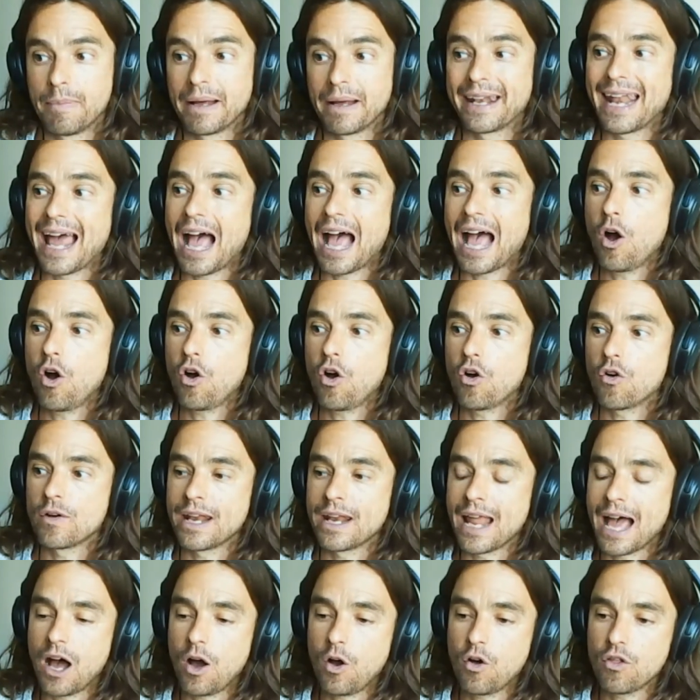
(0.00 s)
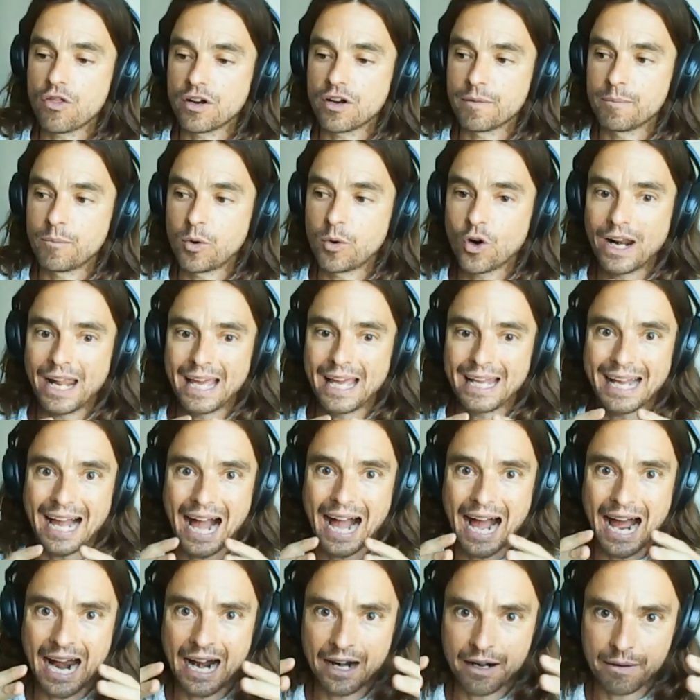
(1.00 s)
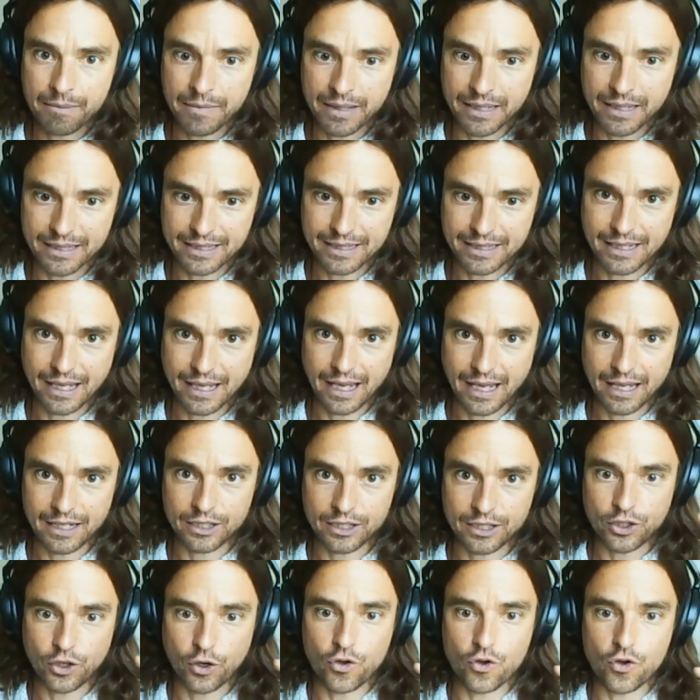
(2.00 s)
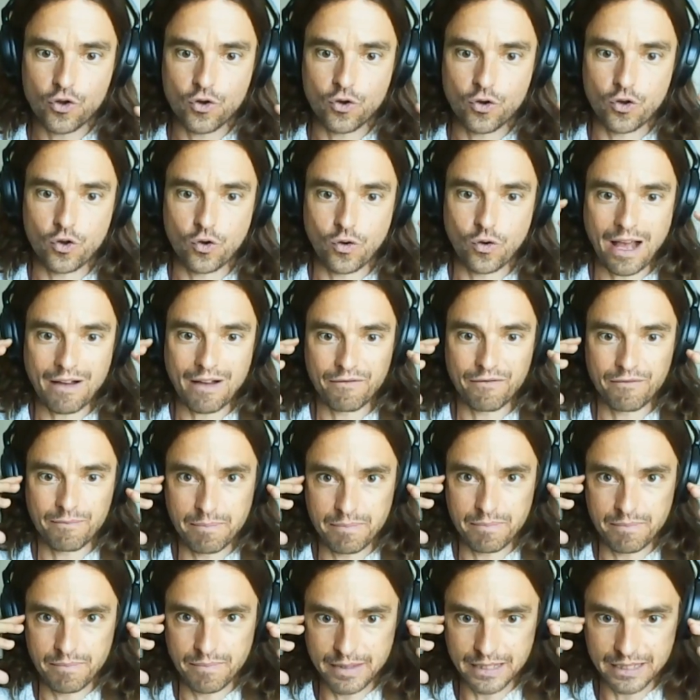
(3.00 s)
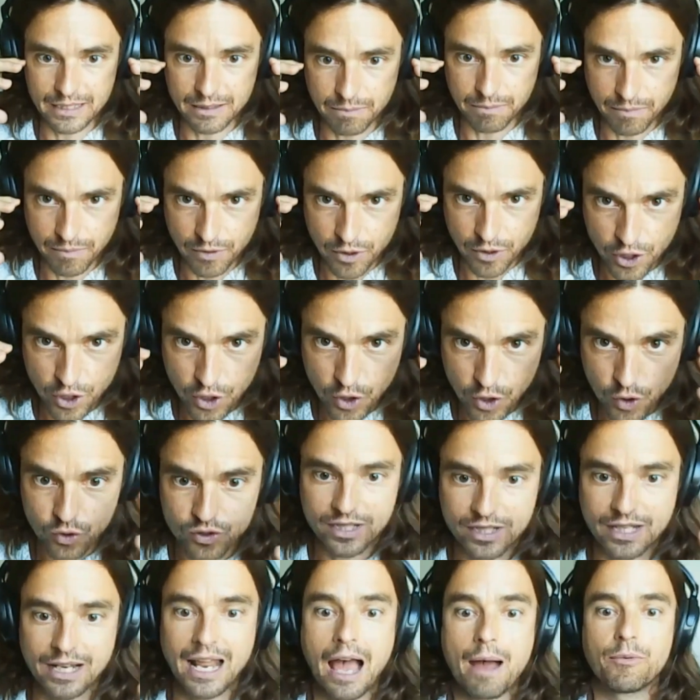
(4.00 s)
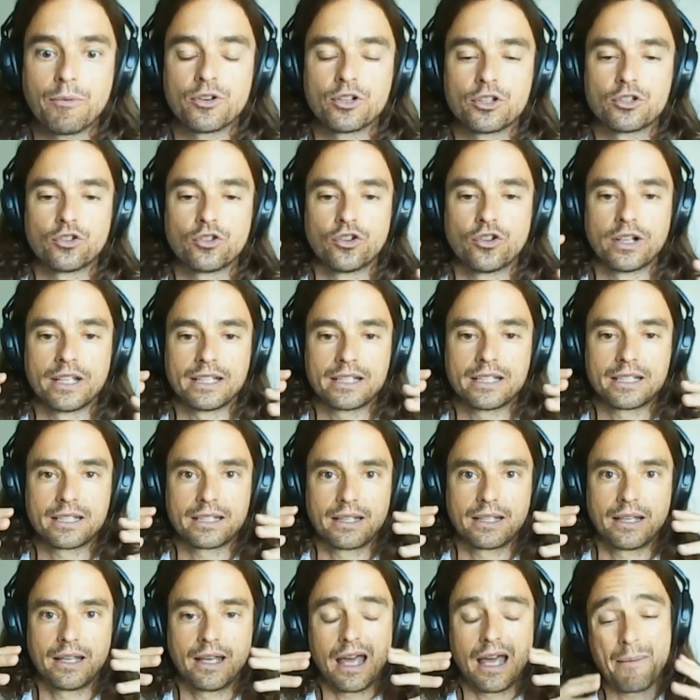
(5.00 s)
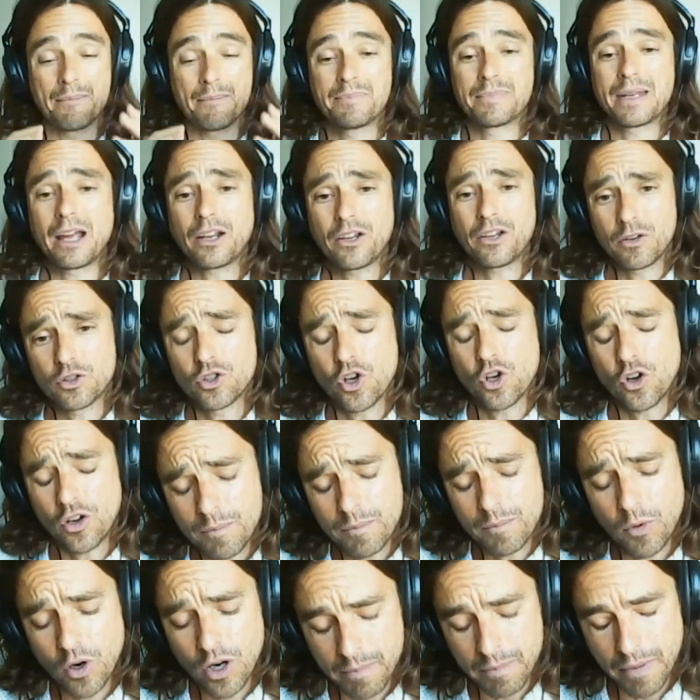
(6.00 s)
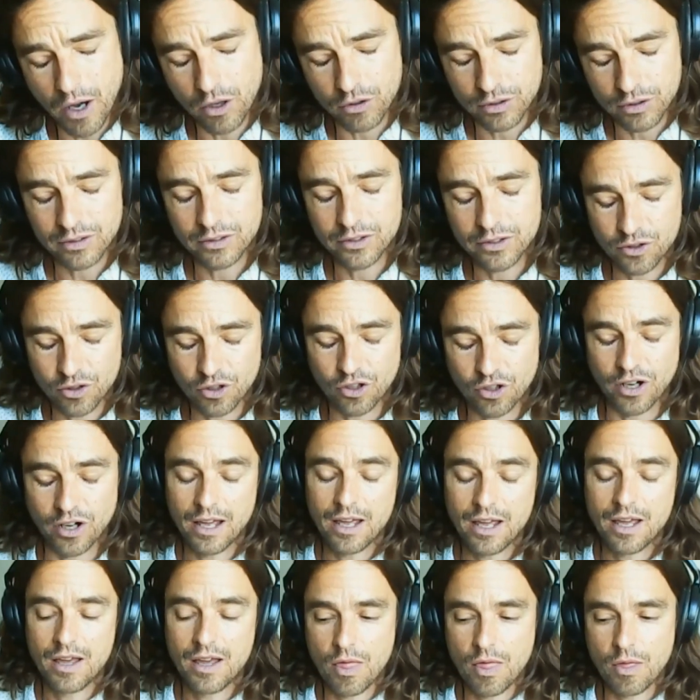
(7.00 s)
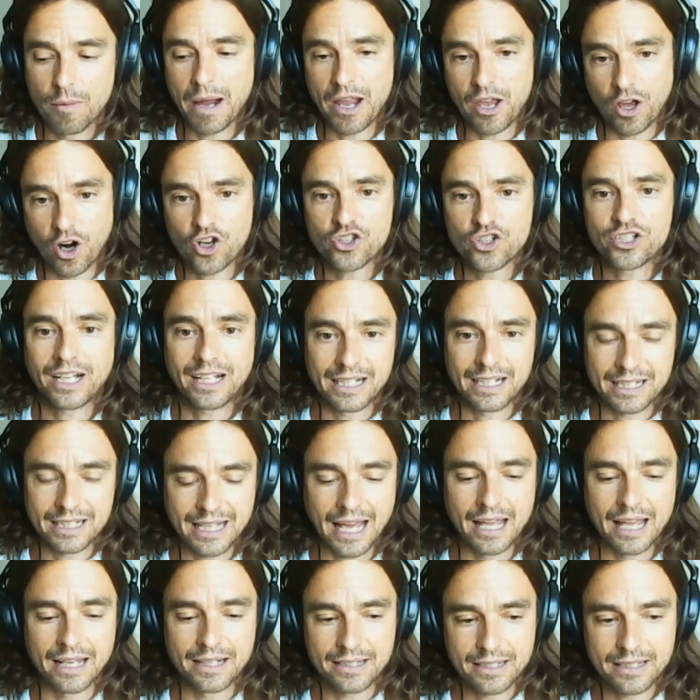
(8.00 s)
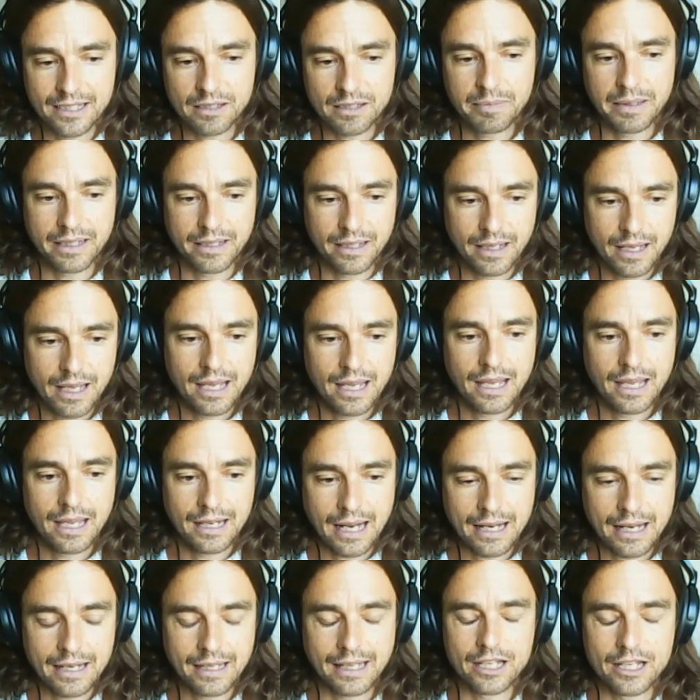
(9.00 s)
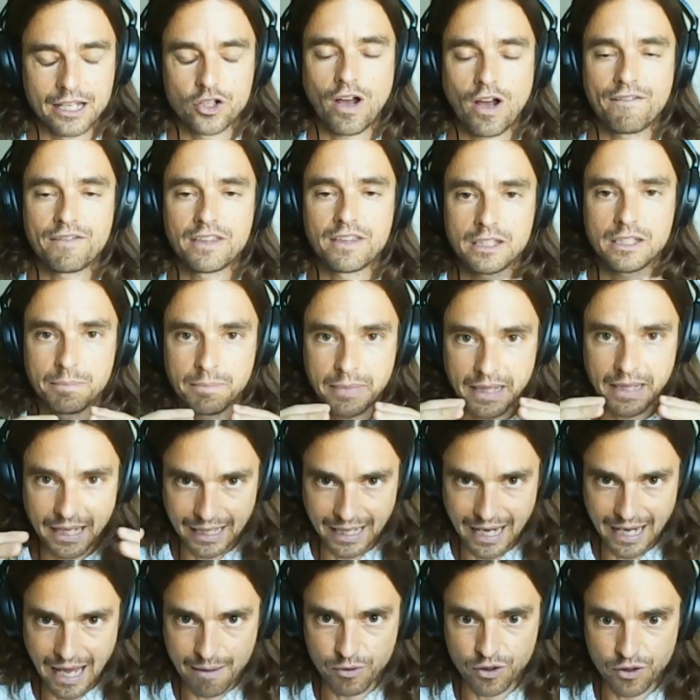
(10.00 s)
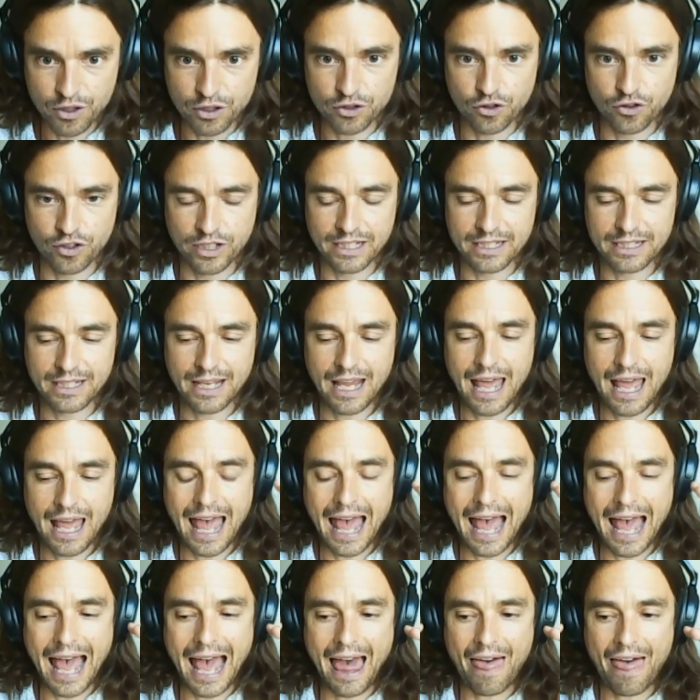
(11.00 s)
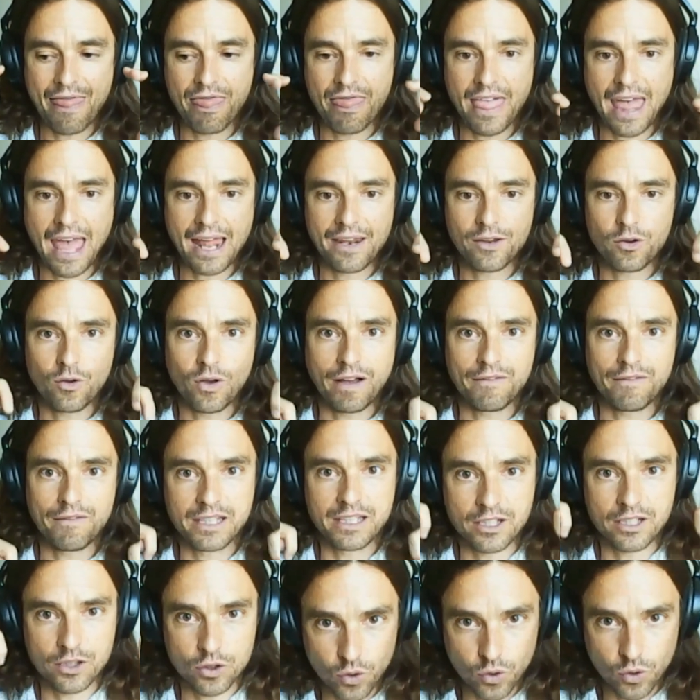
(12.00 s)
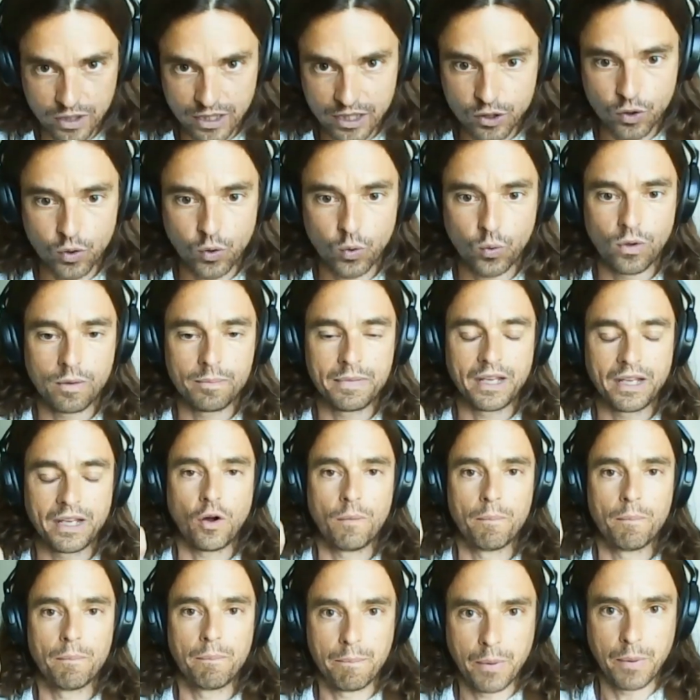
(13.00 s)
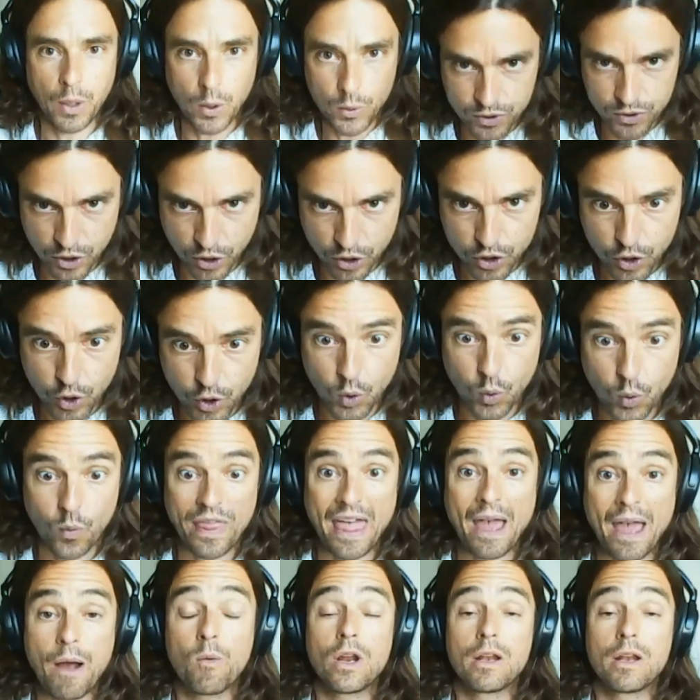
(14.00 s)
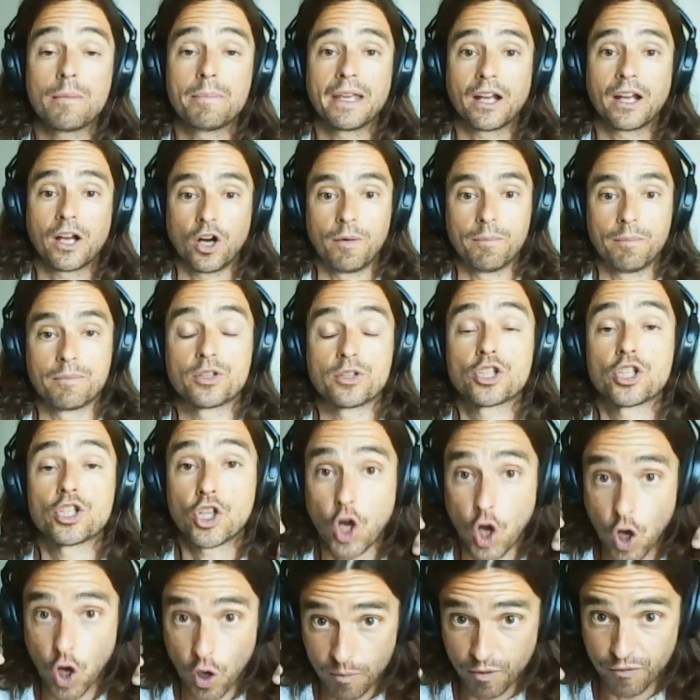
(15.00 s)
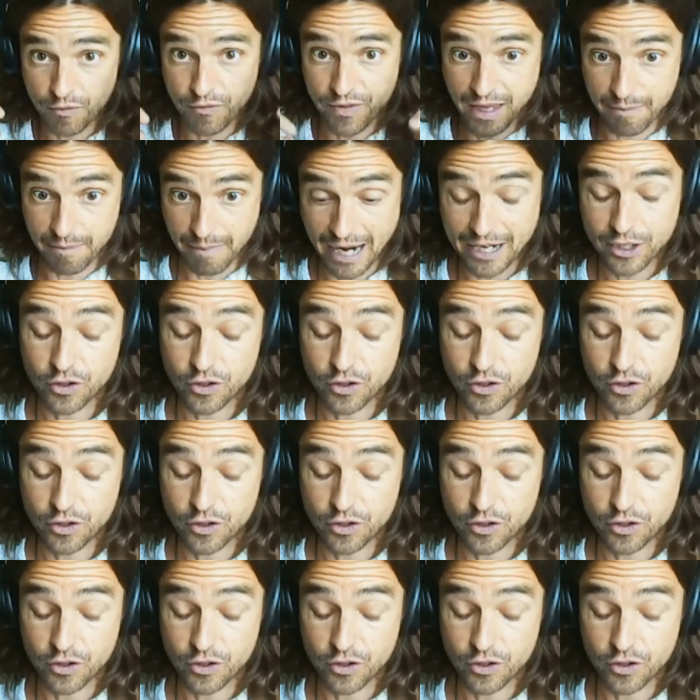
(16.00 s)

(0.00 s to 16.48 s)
but now they're more like armies. And so you have these huge laboratories. I'm talking more about, sure, the biological sciences, but in any case, you have these big laboratories, and then you have these students who will become postdocs, who then will become some of them,